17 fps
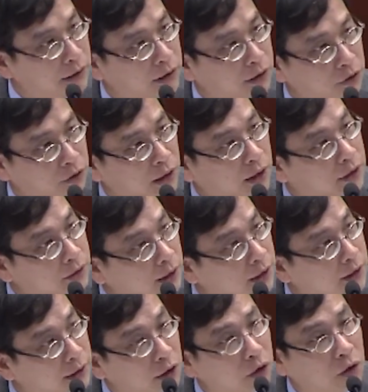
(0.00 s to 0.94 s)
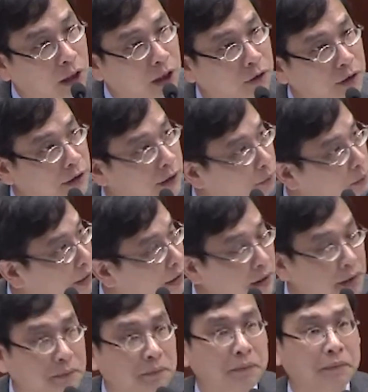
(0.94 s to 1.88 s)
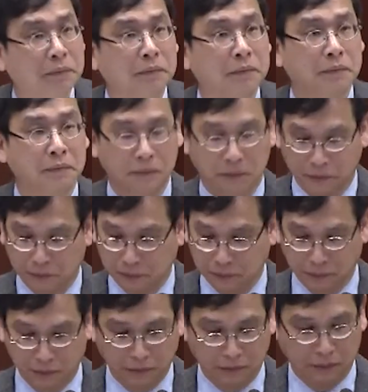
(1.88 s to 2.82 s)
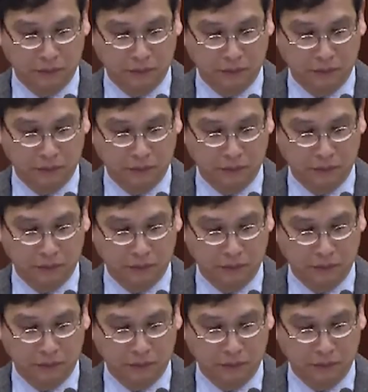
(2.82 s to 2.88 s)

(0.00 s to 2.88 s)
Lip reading: formulate a plan to step-by-step